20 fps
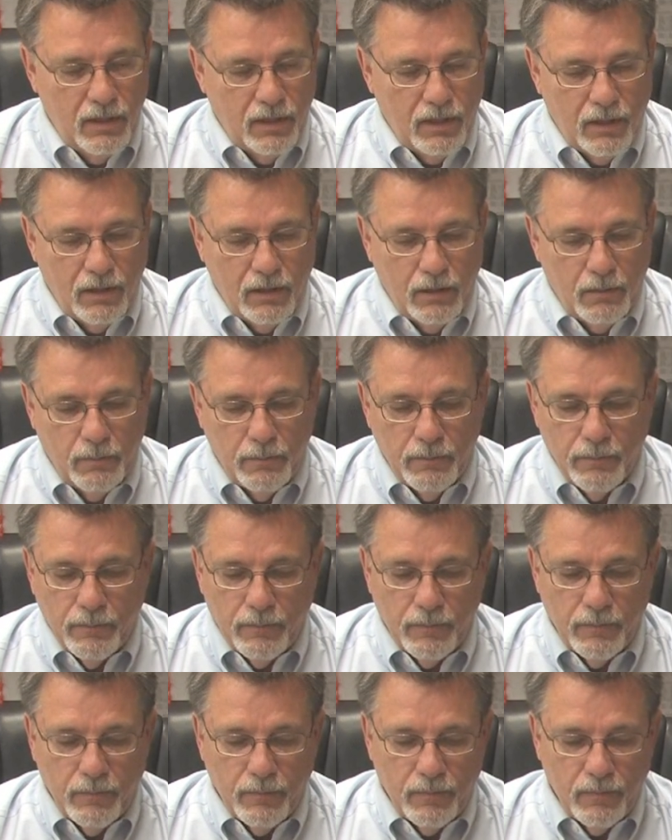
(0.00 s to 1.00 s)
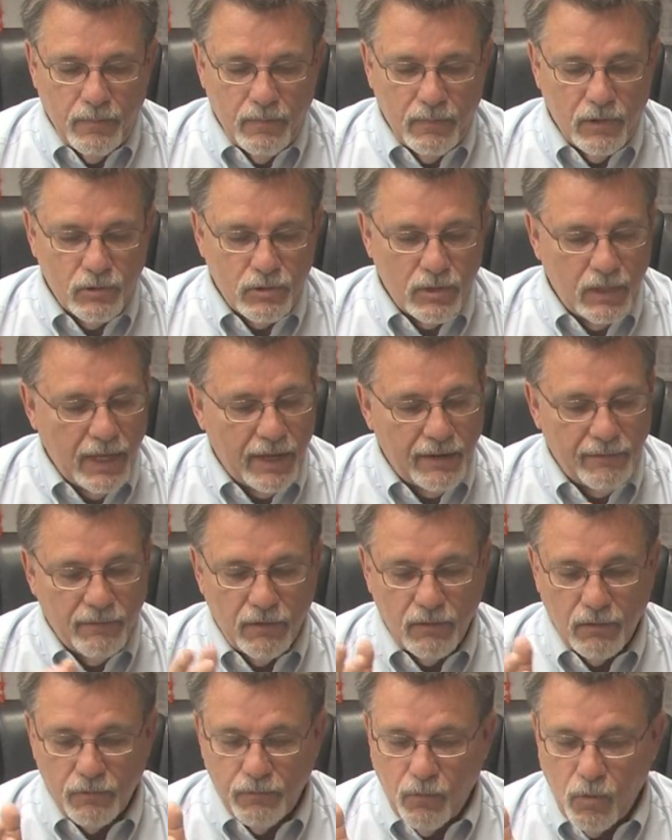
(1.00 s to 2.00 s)
Um, there's a lot of
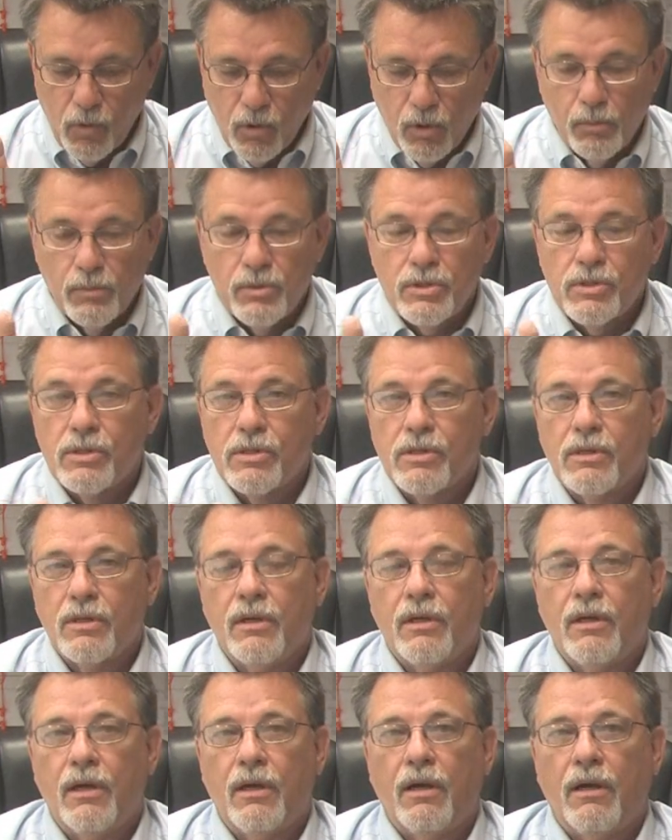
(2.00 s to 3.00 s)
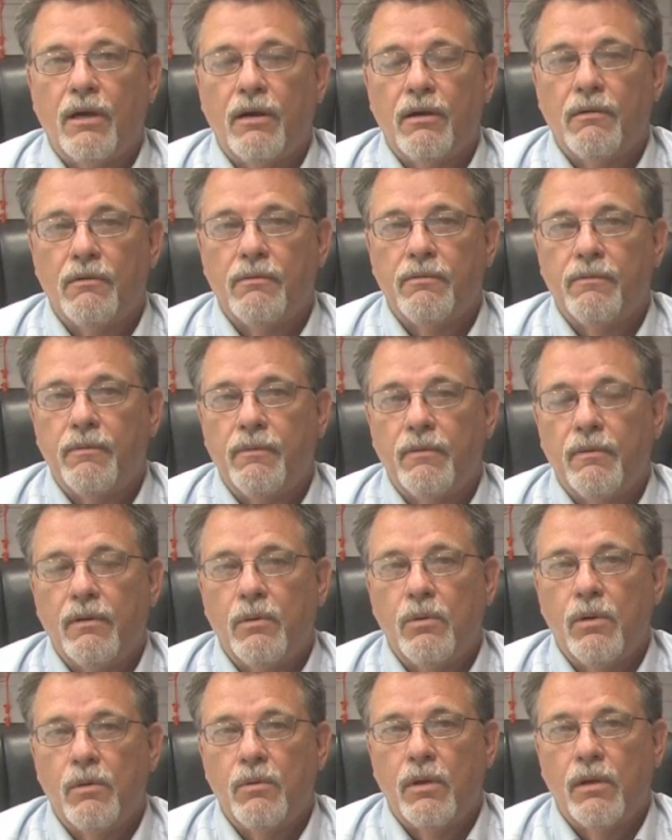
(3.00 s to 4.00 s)
other forms of
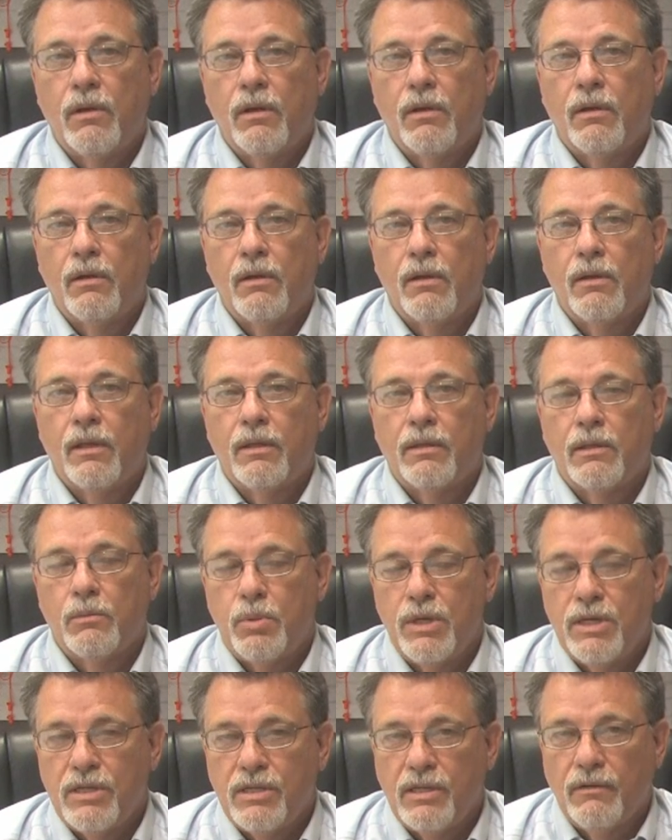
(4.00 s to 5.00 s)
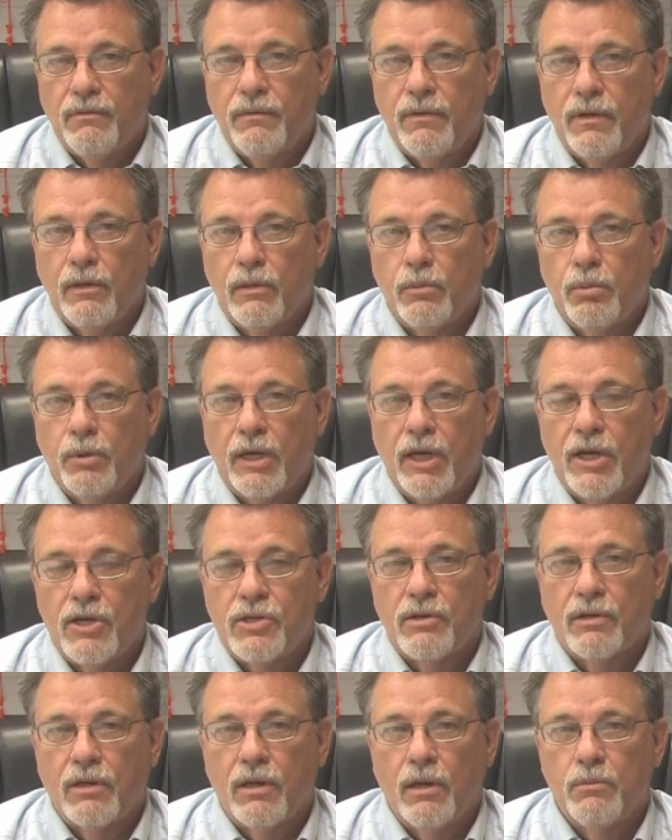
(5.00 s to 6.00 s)
uh, that the PTFE
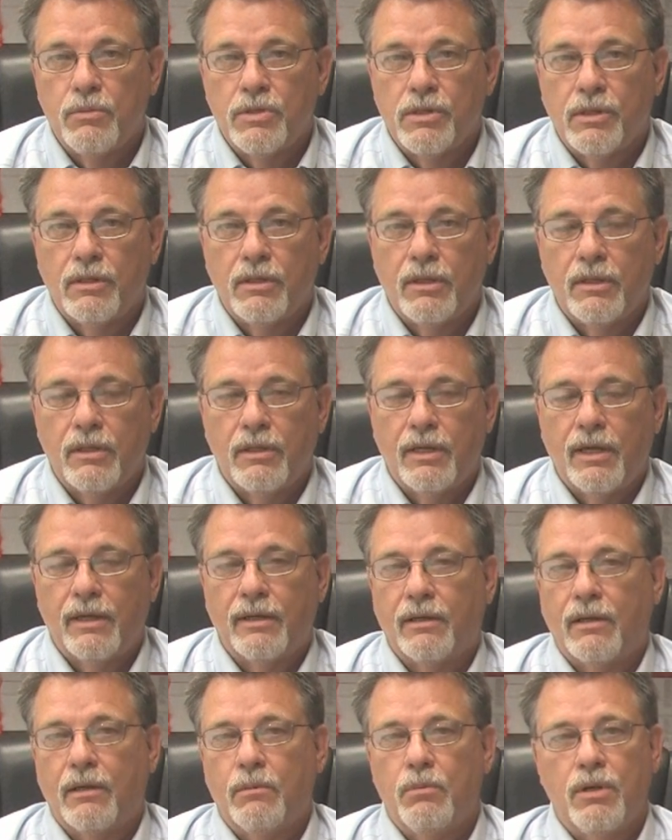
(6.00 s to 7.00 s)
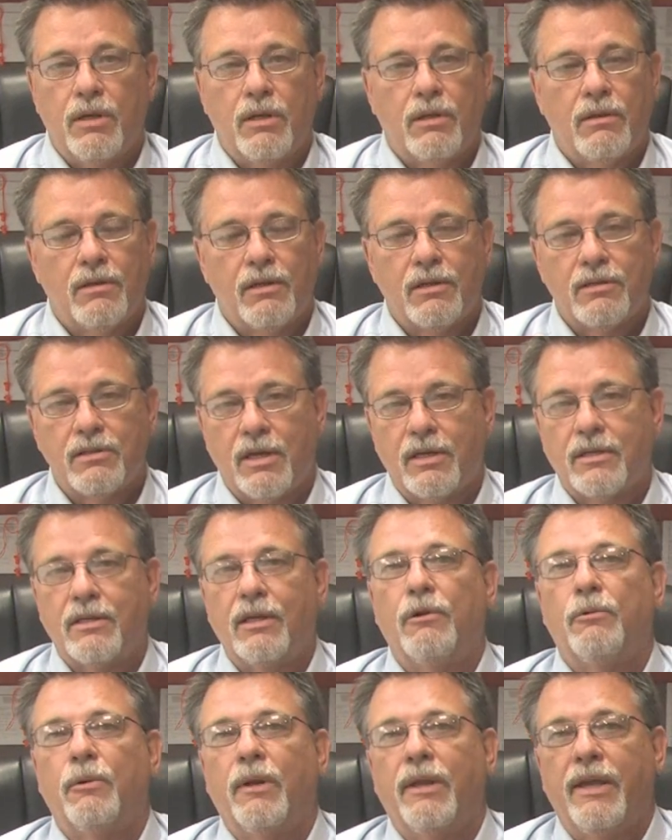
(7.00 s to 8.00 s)
lubrication comes in, and that can be in things like
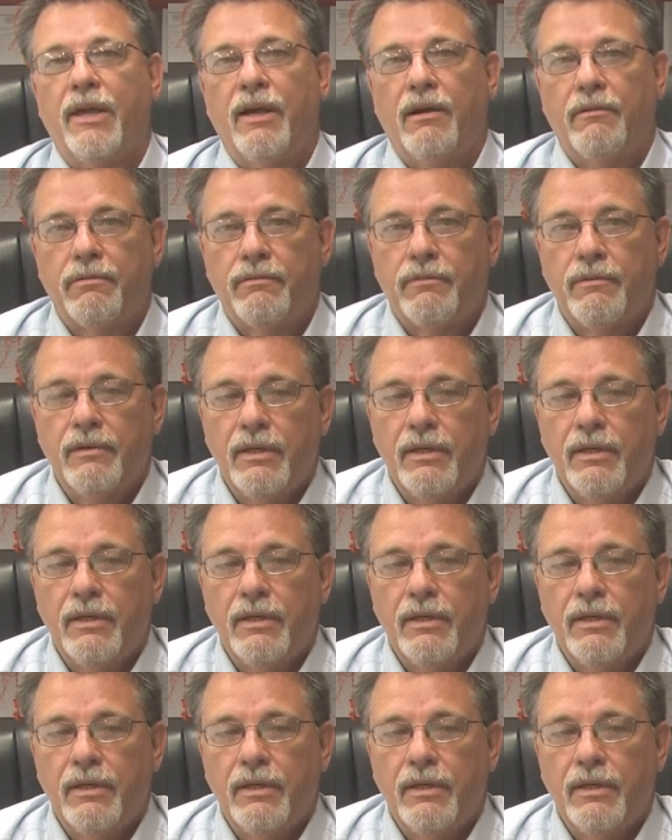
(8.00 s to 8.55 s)
Delrin AF.